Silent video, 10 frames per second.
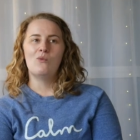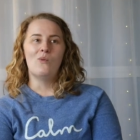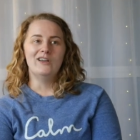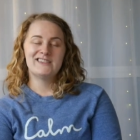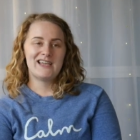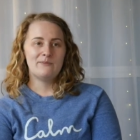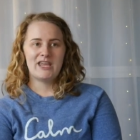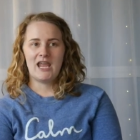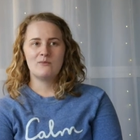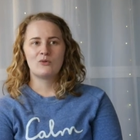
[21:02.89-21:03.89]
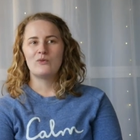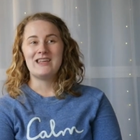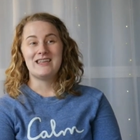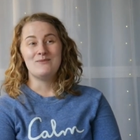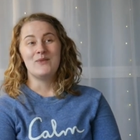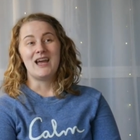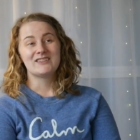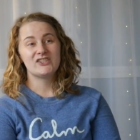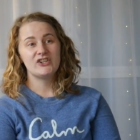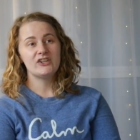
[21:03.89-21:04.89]
once I became a Reiki
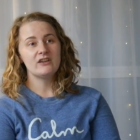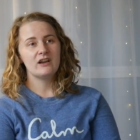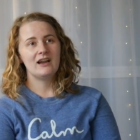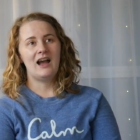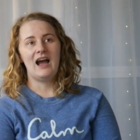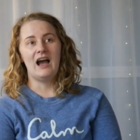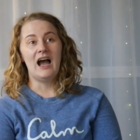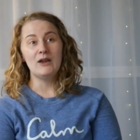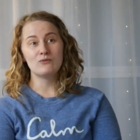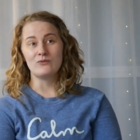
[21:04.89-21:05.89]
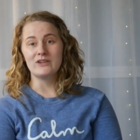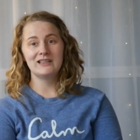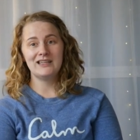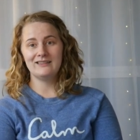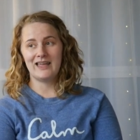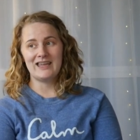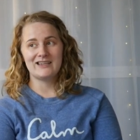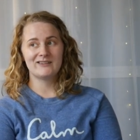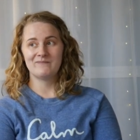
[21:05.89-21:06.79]
master, I really like,